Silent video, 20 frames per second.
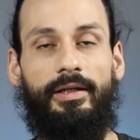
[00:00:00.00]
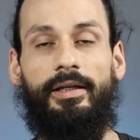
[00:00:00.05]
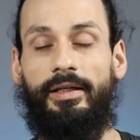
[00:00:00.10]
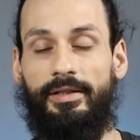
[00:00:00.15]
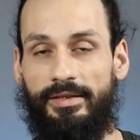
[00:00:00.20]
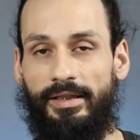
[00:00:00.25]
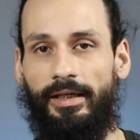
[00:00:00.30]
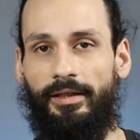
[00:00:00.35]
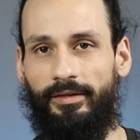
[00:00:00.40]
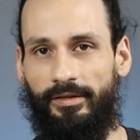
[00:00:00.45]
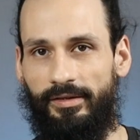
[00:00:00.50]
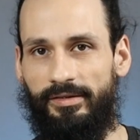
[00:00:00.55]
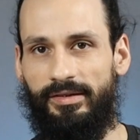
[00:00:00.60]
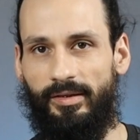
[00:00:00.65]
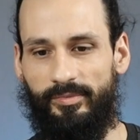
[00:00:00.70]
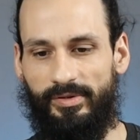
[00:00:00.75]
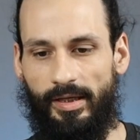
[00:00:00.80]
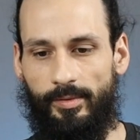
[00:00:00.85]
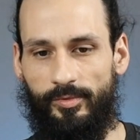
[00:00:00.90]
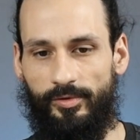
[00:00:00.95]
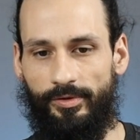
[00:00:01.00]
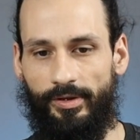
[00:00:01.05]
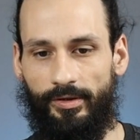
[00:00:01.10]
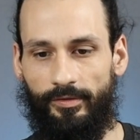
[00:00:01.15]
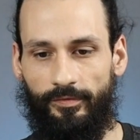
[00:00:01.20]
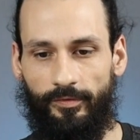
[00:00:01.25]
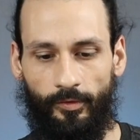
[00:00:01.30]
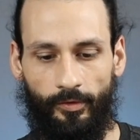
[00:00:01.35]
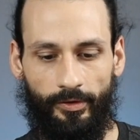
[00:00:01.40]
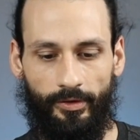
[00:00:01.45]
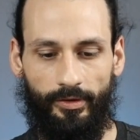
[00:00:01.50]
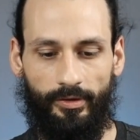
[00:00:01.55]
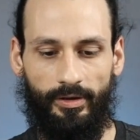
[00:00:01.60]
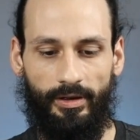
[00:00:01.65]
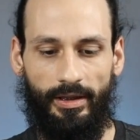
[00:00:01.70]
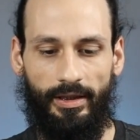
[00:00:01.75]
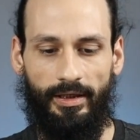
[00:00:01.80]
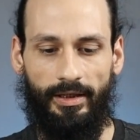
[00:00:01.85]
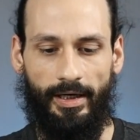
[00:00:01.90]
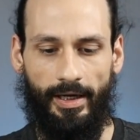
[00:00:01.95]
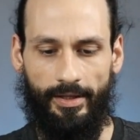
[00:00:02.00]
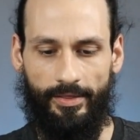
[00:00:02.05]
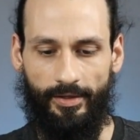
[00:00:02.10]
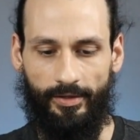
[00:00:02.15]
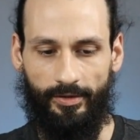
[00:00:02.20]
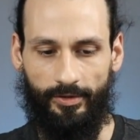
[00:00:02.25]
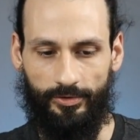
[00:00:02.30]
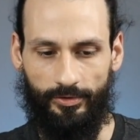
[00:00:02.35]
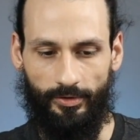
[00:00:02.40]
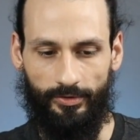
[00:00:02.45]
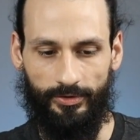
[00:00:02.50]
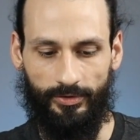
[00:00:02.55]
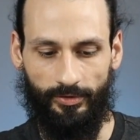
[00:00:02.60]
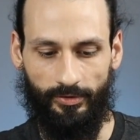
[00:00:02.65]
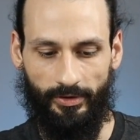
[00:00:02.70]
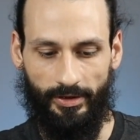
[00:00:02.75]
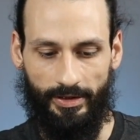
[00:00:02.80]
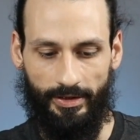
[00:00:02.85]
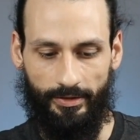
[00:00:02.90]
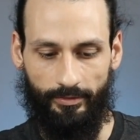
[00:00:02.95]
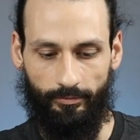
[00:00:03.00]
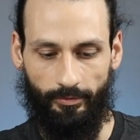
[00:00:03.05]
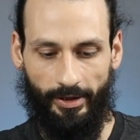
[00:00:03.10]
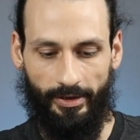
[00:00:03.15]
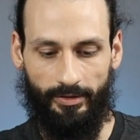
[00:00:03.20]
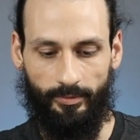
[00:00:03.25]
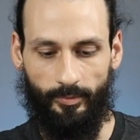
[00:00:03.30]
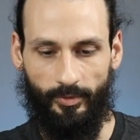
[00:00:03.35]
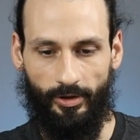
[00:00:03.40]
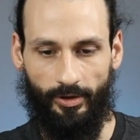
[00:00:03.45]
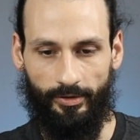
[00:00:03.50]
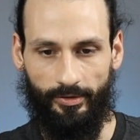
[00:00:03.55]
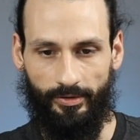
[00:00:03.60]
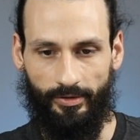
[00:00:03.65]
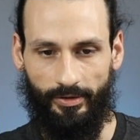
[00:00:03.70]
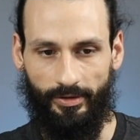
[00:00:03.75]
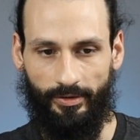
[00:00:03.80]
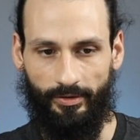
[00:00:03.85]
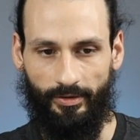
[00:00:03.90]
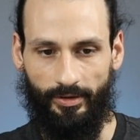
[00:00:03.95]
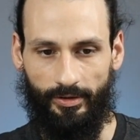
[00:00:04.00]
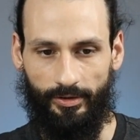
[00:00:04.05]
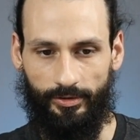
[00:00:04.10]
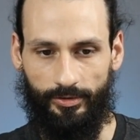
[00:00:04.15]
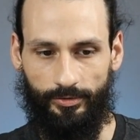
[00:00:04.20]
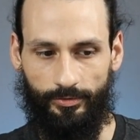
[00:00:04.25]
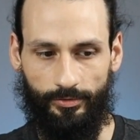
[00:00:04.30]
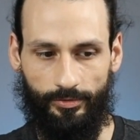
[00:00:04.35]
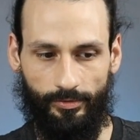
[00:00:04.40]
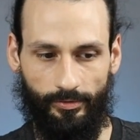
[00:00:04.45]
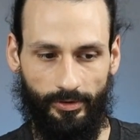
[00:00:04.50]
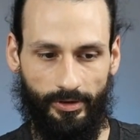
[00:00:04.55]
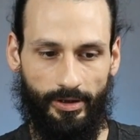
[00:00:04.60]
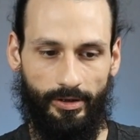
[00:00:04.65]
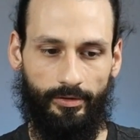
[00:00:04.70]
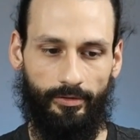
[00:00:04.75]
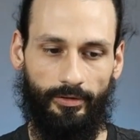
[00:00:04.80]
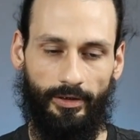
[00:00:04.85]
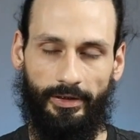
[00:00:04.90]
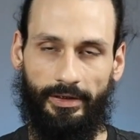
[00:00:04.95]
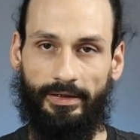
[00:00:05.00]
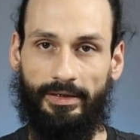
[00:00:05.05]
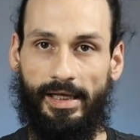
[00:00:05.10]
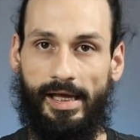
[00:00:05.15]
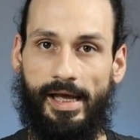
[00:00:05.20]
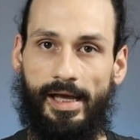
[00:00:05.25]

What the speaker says: exactly, and sometimes you get a foil. I think there's also a random card in there that is usually either like an